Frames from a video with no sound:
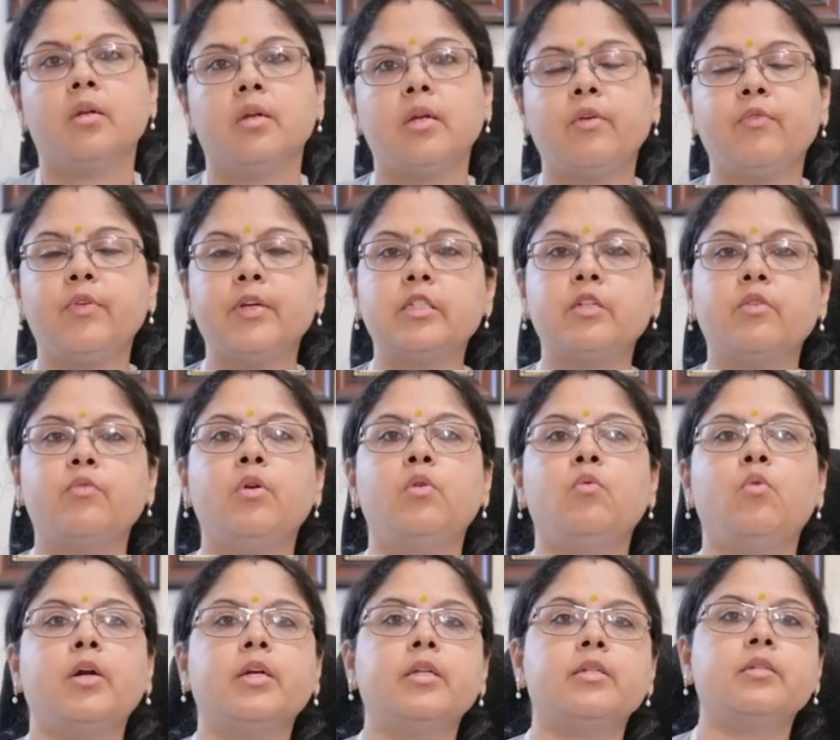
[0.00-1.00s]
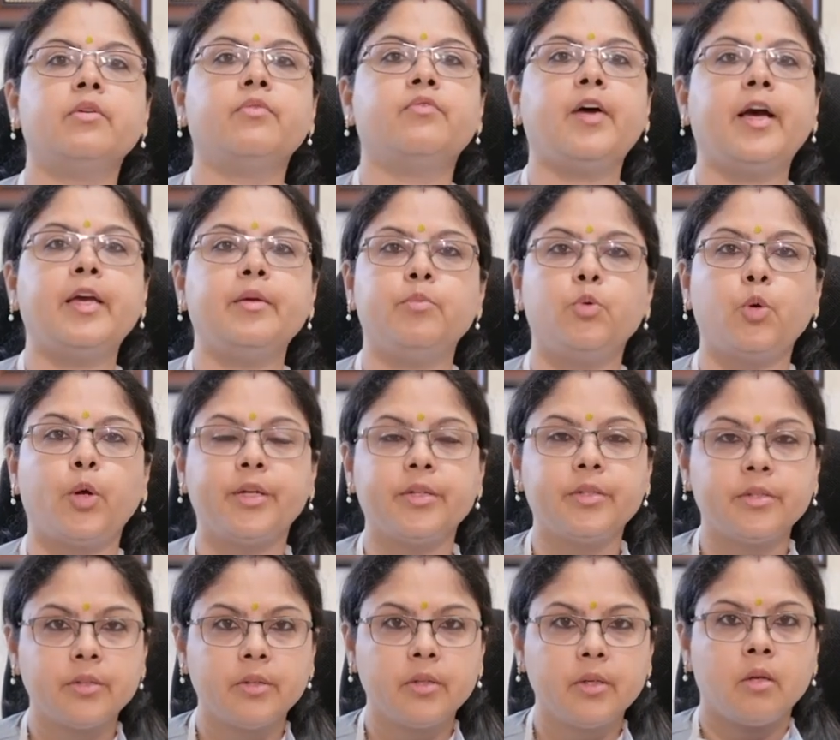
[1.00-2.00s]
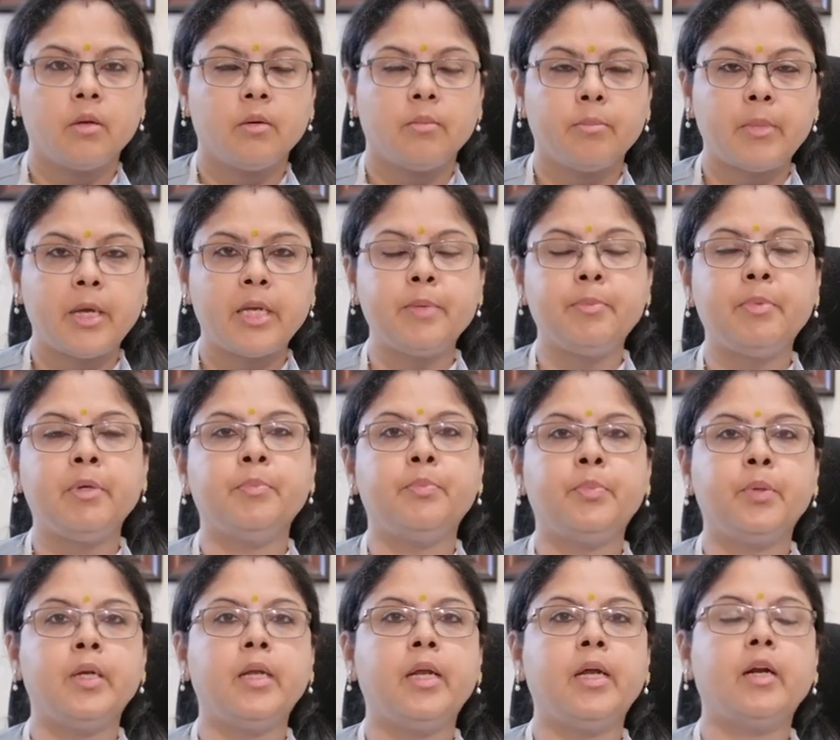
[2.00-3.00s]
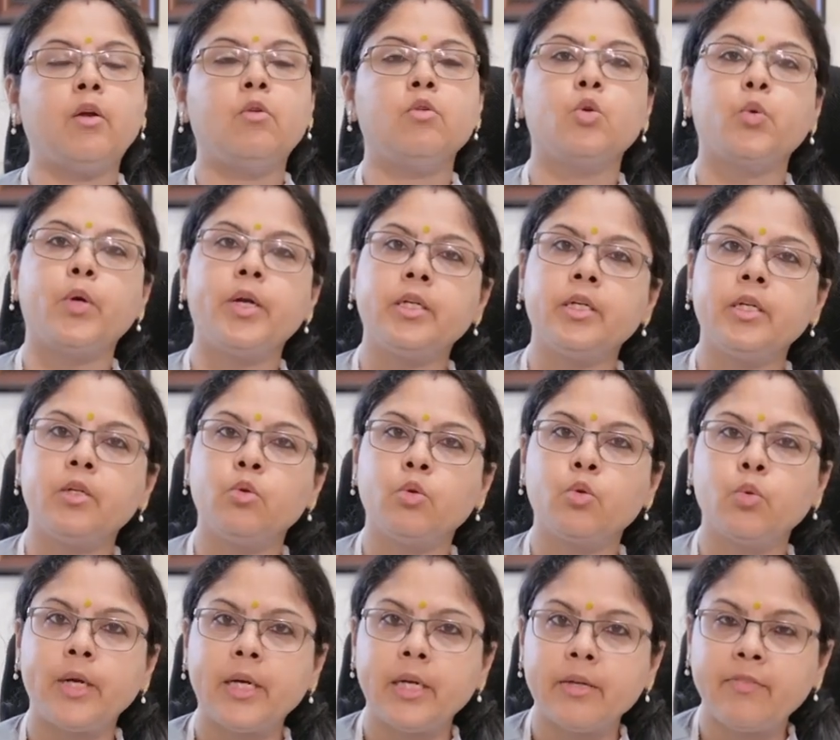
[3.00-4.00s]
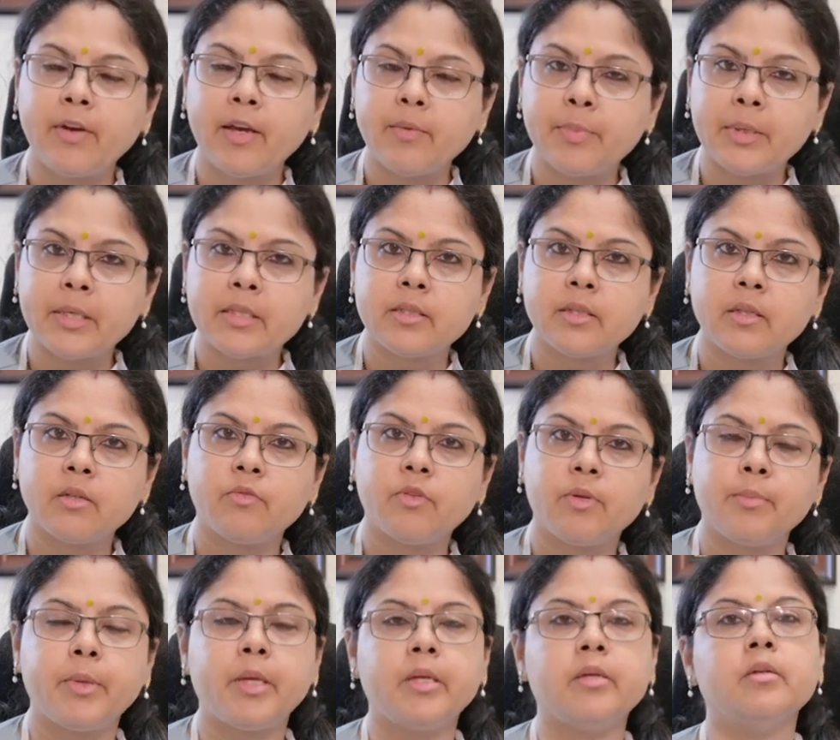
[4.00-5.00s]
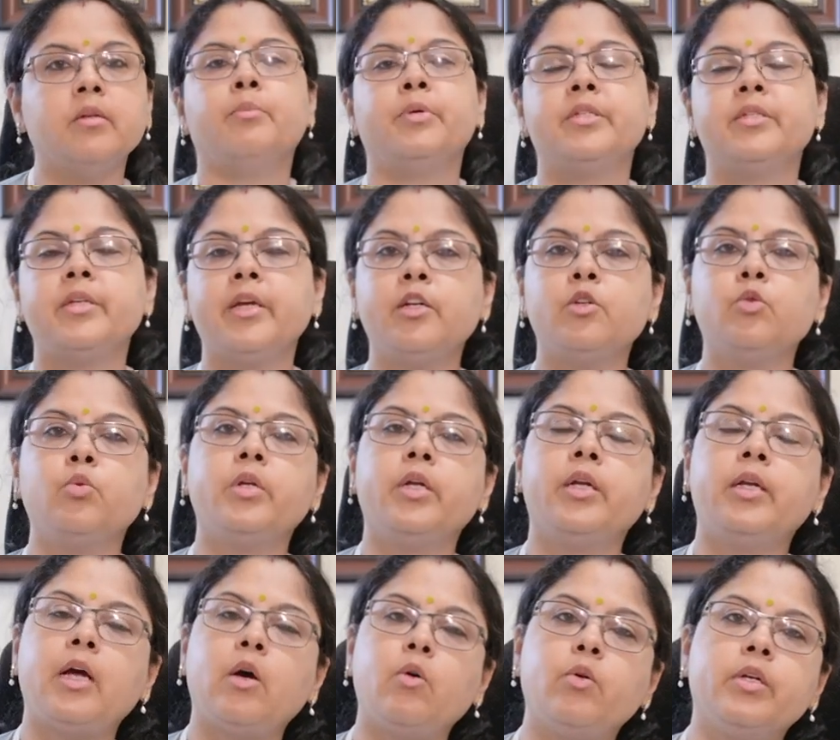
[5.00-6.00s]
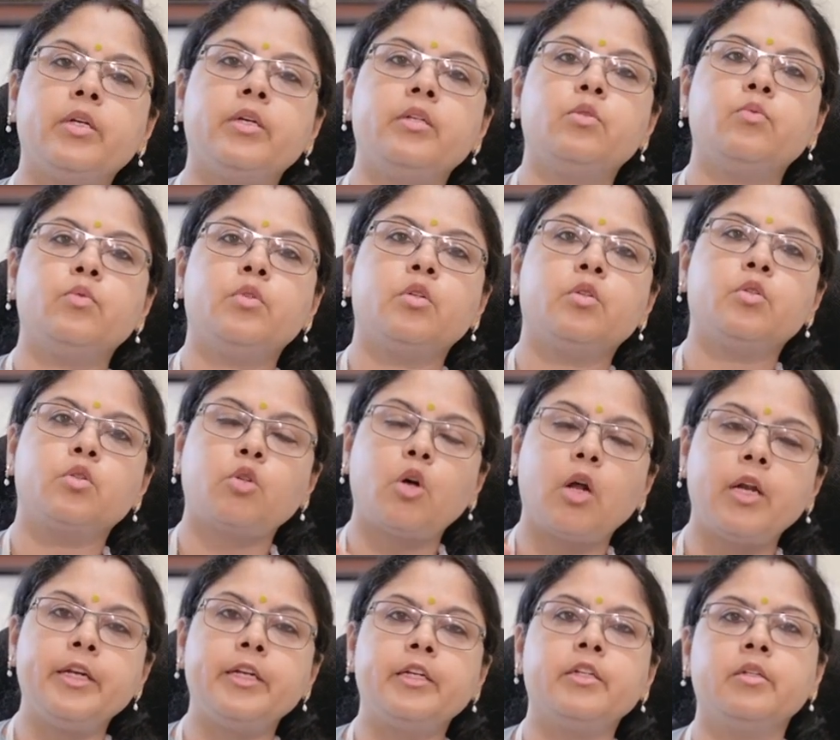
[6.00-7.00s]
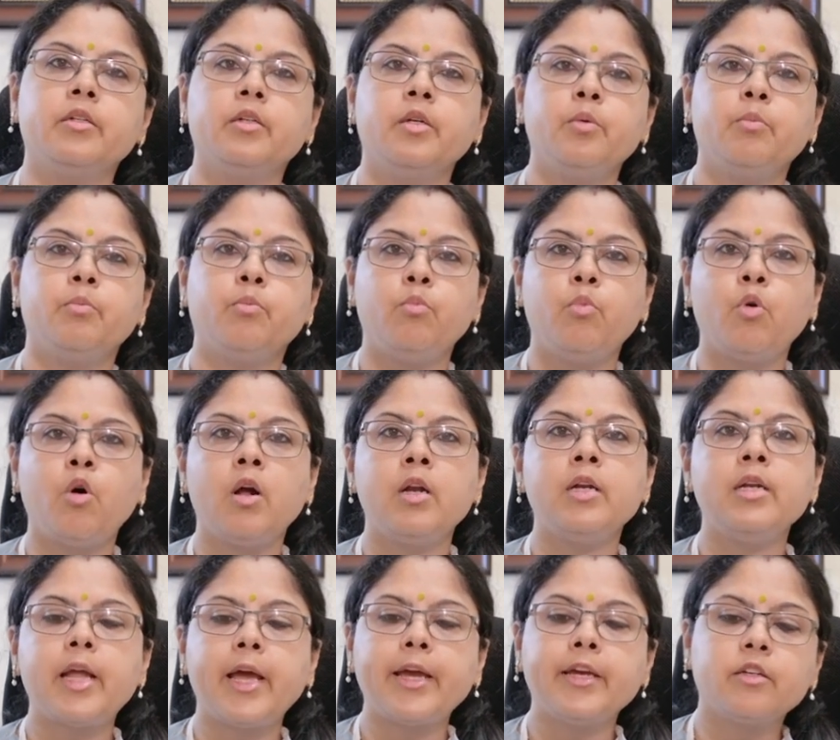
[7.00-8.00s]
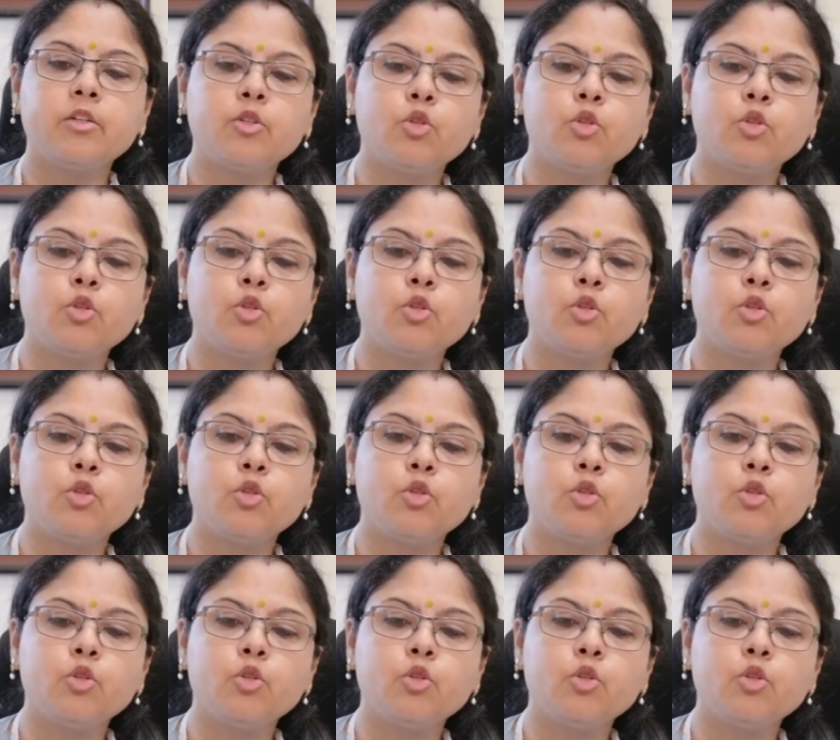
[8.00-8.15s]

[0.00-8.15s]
Now first of all, what is a fibroid? Many people, around 20 to 25% women, present today nowadays with a solid ball-like